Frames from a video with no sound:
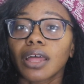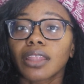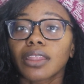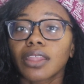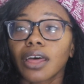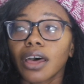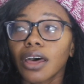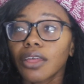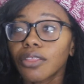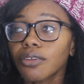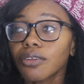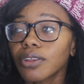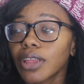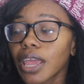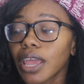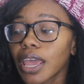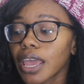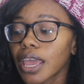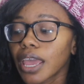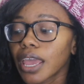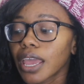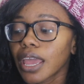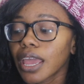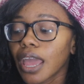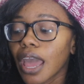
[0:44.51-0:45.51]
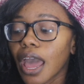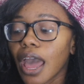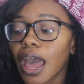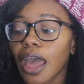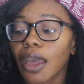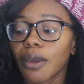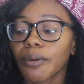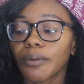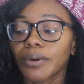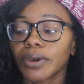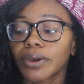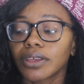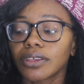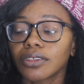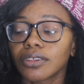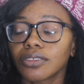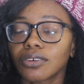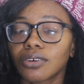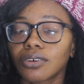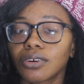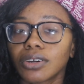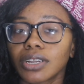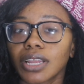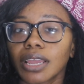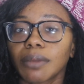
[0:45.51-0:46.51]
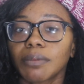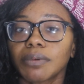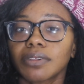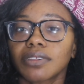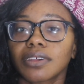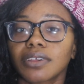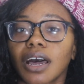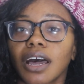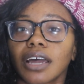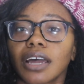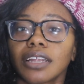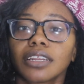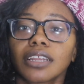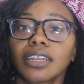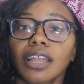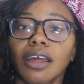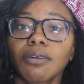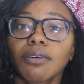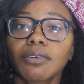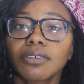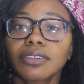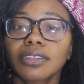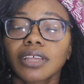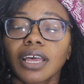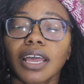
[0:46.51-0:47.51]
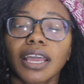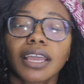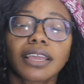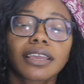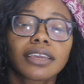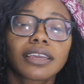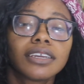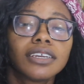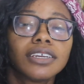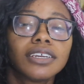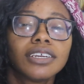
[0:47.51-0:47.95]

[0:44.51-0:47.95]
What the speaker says: the other day I was on Amazon and I was like,